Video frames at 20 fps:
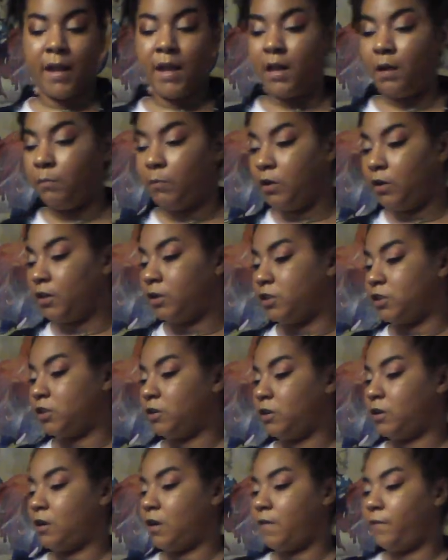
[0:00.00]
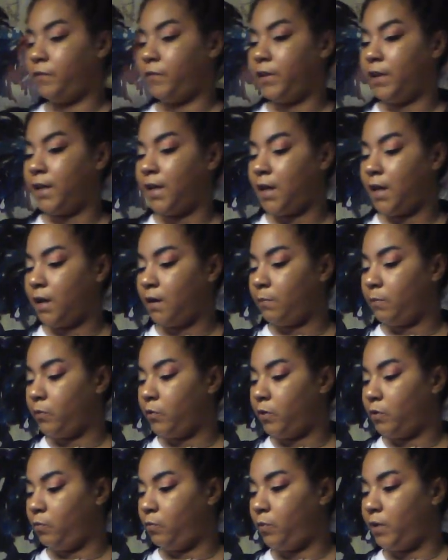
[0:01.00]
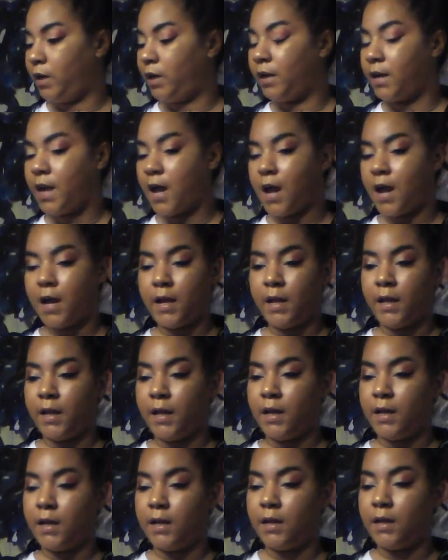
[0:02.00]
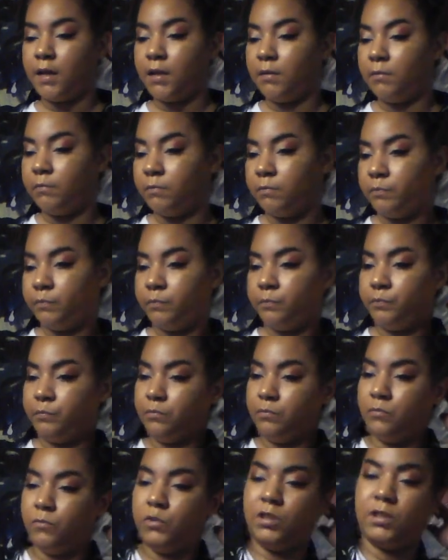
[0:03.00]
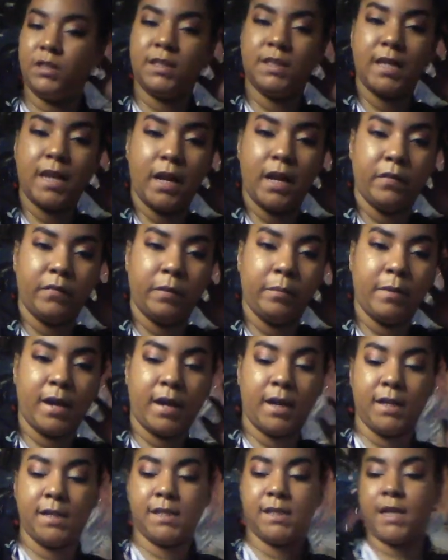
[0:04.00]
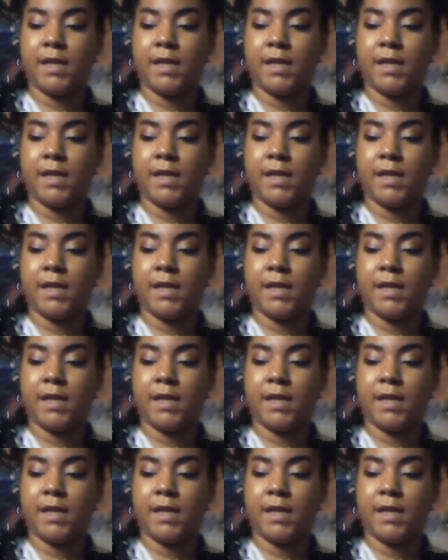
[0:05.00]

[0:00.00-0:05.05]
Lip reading: am going to turn off the camera when I say everybody's